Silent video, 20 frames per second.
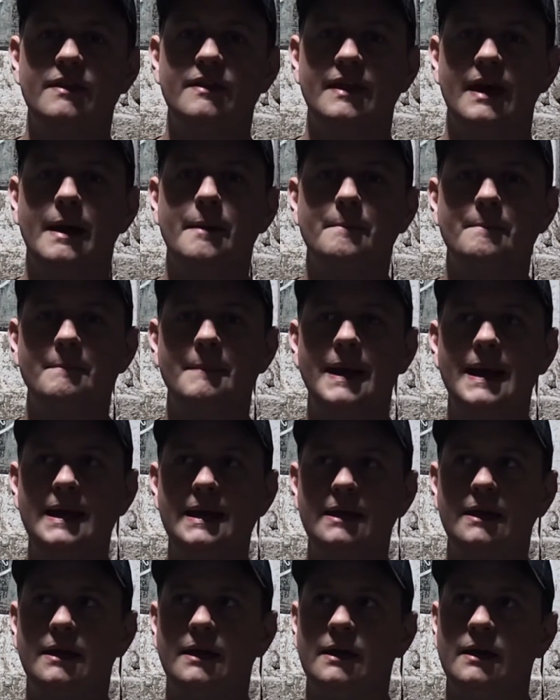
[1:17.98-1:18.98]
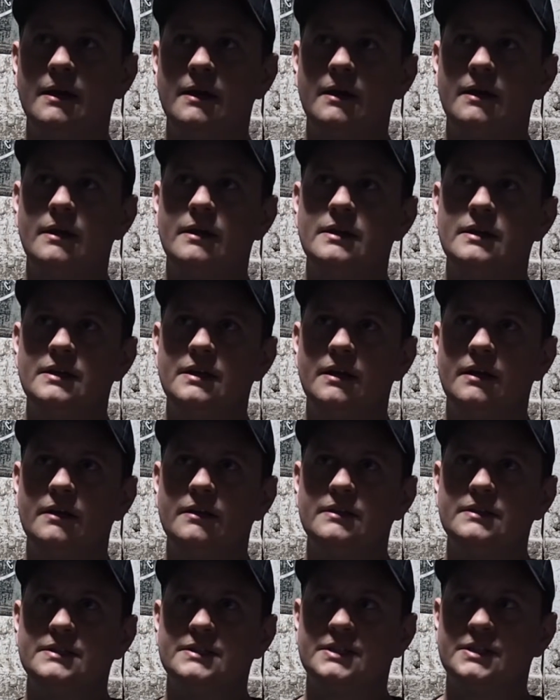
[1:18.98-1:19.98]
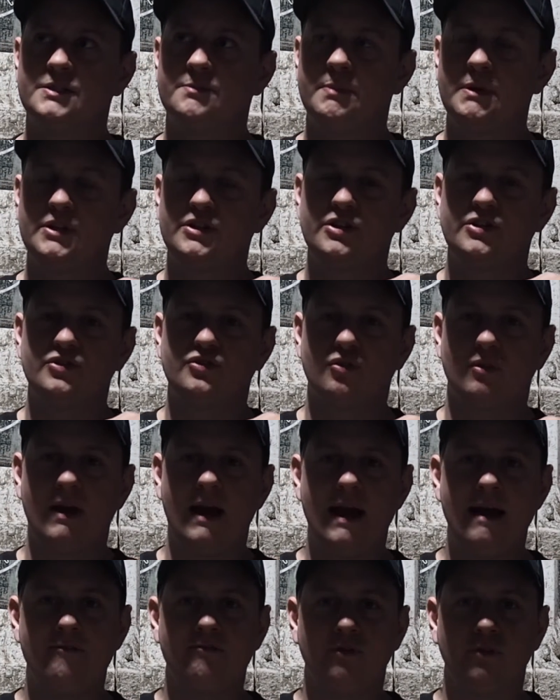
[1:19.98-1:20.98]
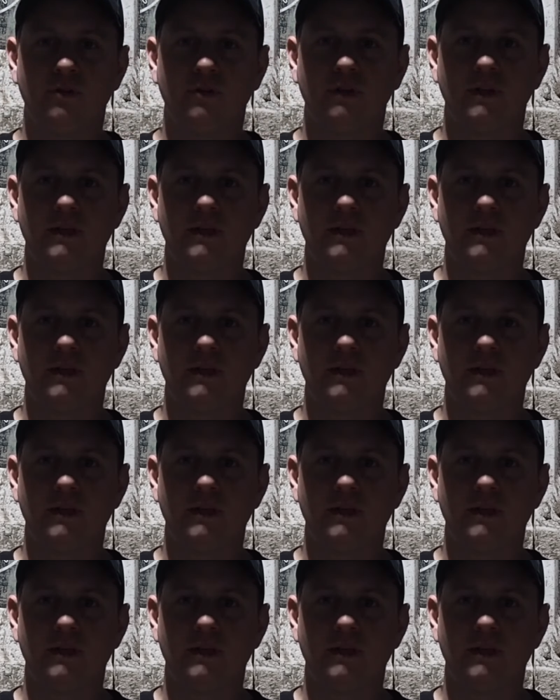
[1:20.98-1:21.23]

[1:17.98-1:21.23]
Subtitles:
that make suspension travel